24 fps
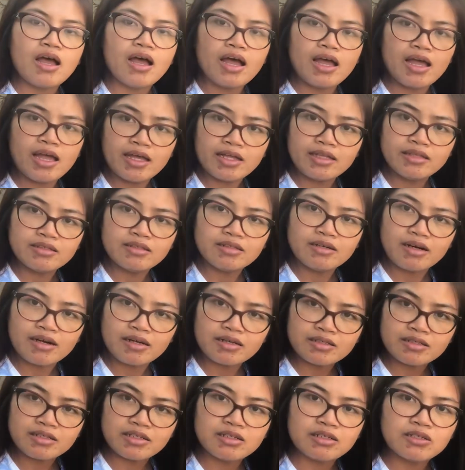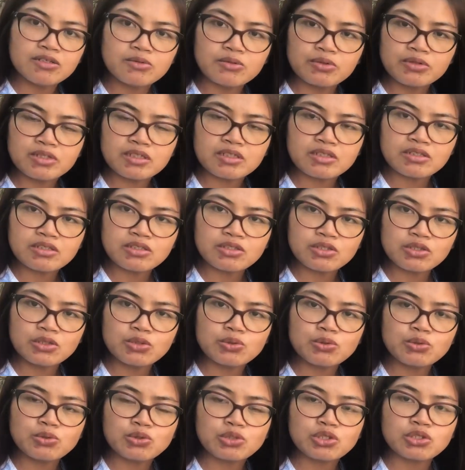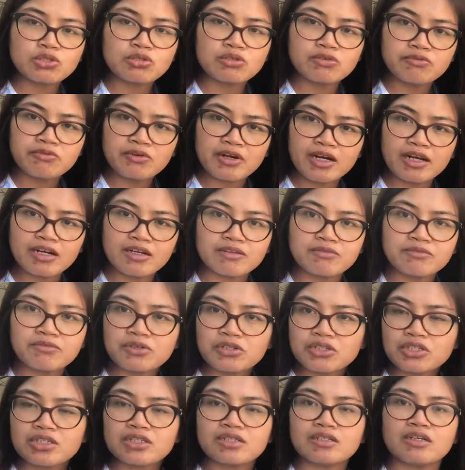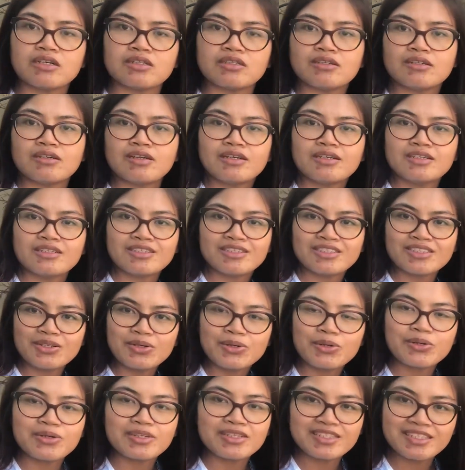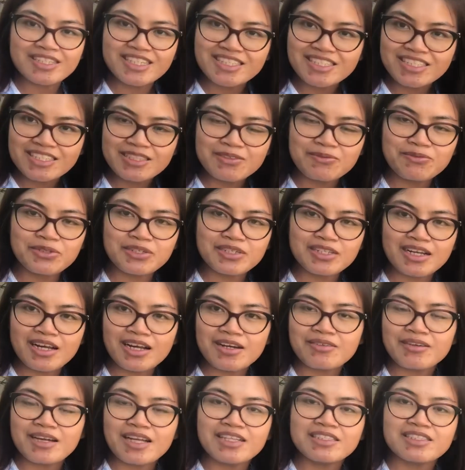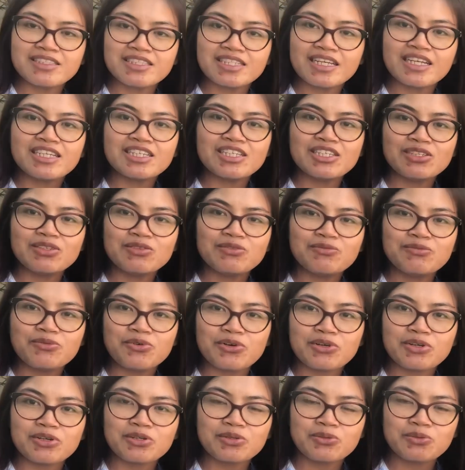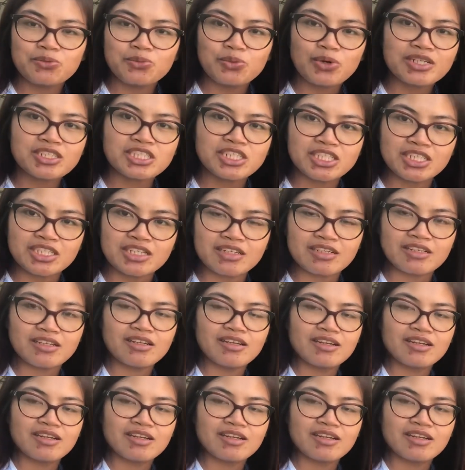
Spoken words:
and are they going to survive or not. So that's it for now, and thank you for watching.